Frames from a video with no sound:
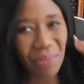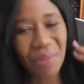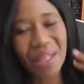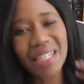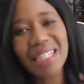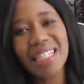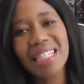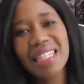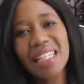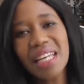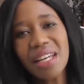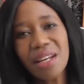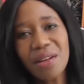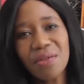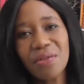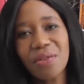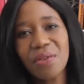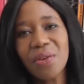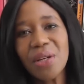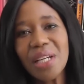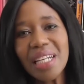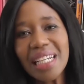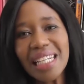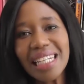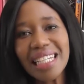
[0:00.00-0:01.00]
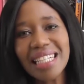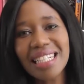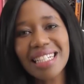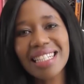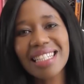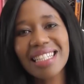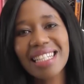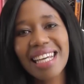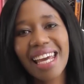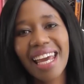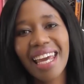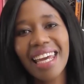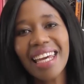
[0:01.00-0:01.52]
instead of really
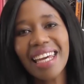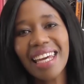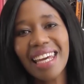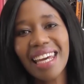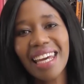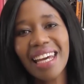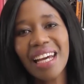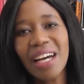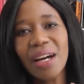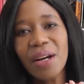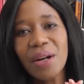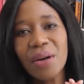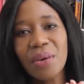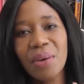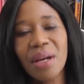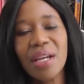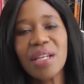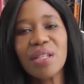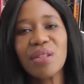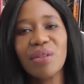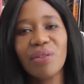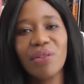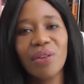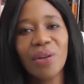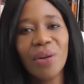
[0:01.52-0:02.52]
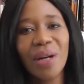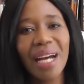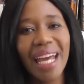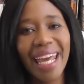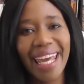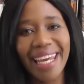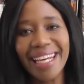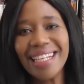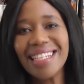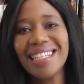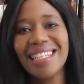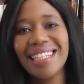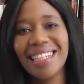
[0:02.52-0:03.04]
just taking a graceful
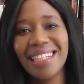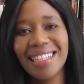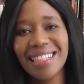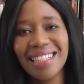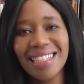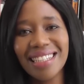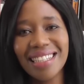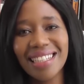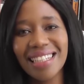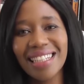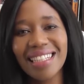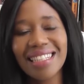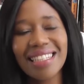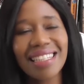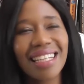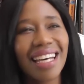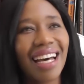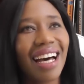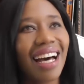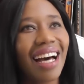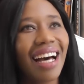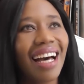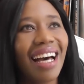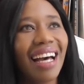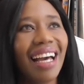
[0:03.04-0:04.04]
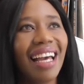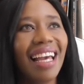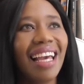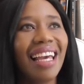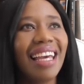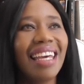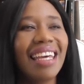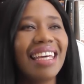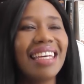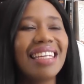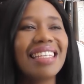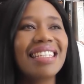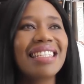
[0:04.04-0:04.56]
exit, this
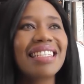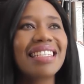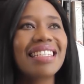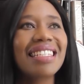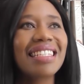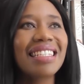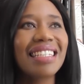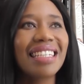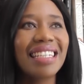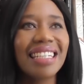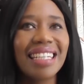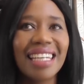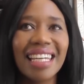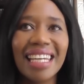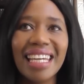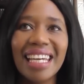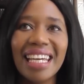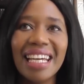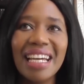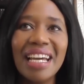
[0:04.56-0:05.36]
guy is sitting,